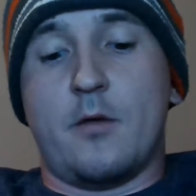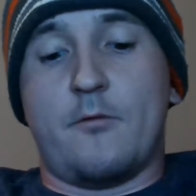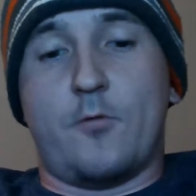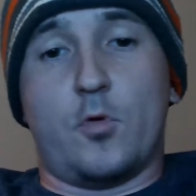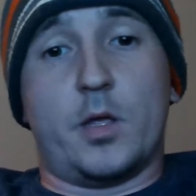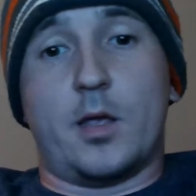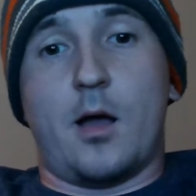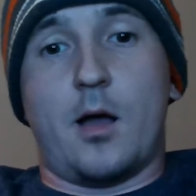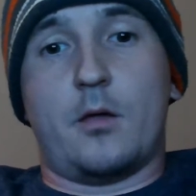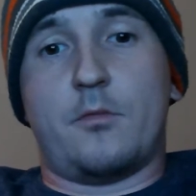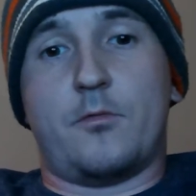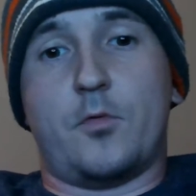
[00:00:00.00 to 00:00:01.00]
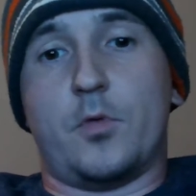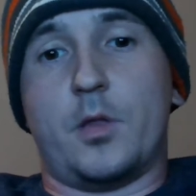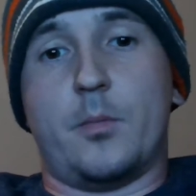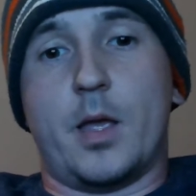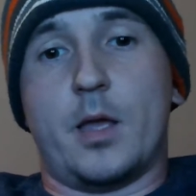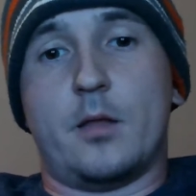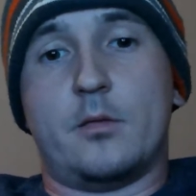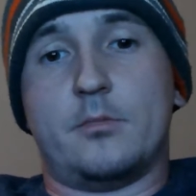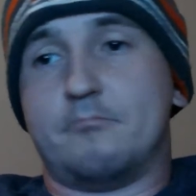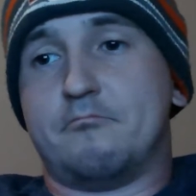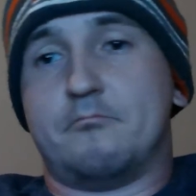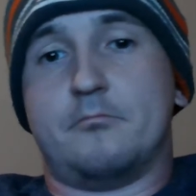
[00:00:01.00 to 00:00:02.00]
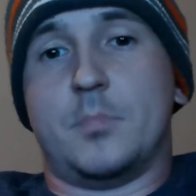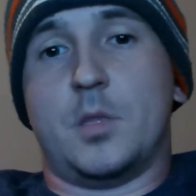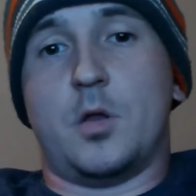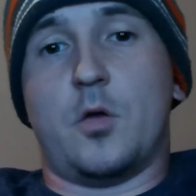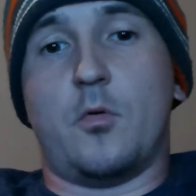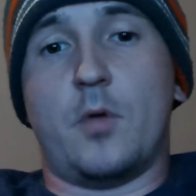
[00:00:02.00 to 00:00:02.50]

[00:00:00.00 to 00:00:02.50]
fully God, fully man, you know,